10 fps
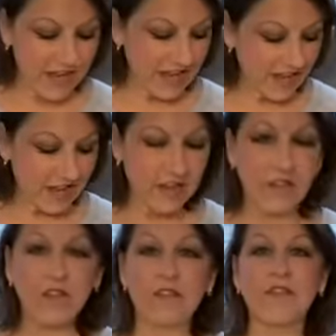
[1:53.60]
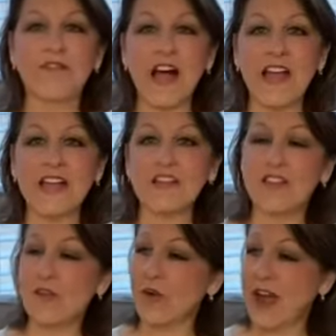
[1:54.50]
is find
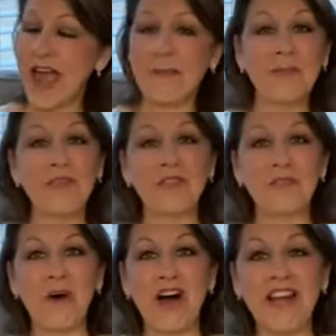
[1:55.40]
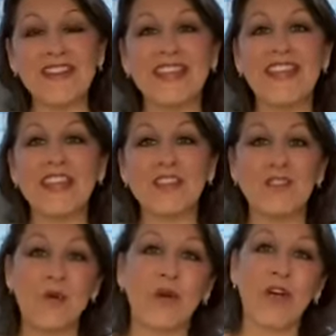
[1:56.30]
your happy spot in
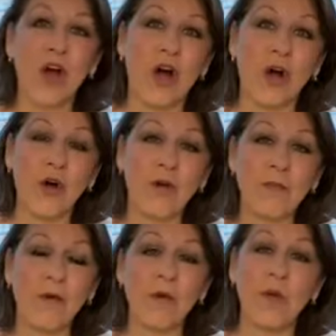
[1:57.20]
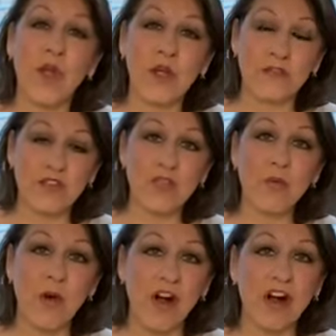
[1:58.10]
your home or wherever
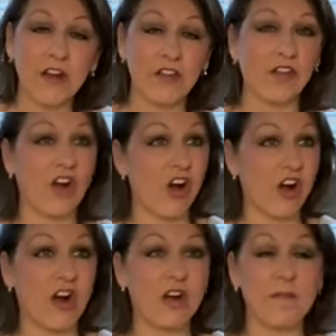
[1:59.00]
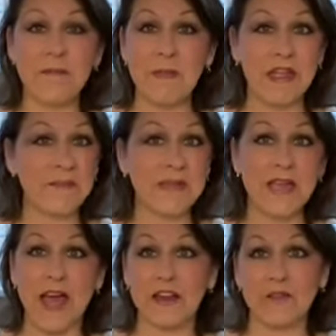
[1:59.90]
you are, your car maybe,
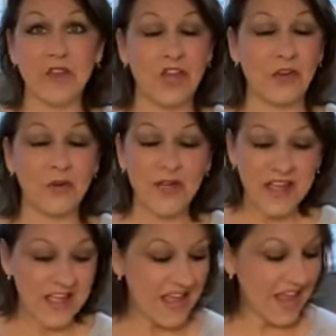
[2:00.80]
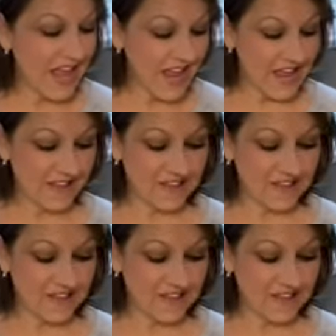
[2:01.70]
I don't know. And